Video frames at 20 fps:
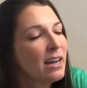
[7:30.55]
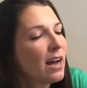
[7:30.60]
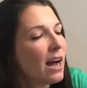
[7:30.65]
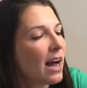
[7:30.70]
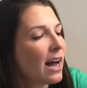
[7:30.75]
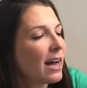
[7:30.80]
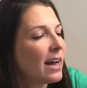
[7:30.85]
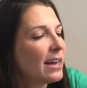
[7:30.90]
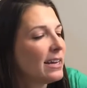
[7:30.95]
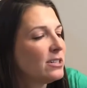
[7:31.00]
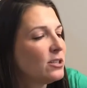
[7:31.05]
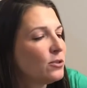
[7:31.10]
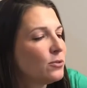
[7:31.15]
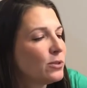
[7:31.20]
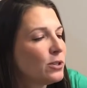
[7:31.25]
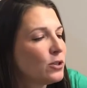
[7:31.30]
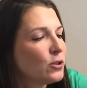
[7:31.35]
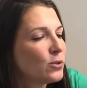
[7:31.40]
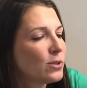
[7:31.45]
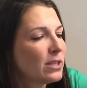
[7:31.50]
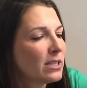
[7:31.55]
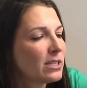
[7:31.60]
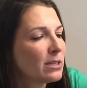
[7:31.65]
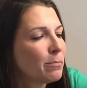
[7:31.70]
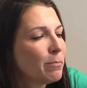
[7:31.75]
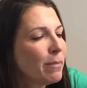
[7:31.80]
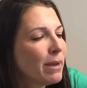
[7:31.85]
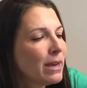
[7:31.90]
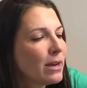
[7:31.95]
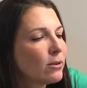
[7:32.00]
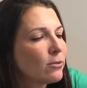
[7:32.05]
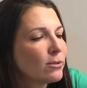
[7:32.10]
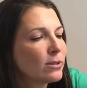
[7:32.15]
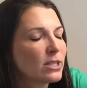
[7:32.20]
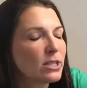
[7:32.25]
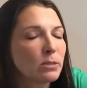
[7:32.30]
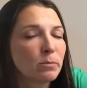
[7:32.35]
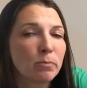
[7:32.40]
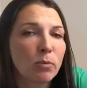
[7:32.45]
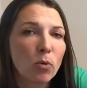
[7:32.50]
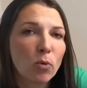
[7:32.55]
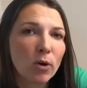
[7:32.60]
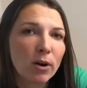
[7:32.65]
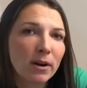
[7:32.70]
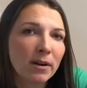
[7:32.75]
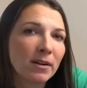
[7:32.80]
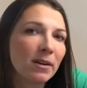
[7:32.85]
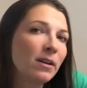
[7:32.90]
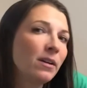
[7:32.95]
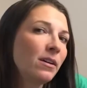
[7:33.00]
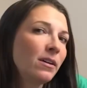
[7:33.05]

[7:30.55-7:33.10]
I do enjoy this Mio Sport.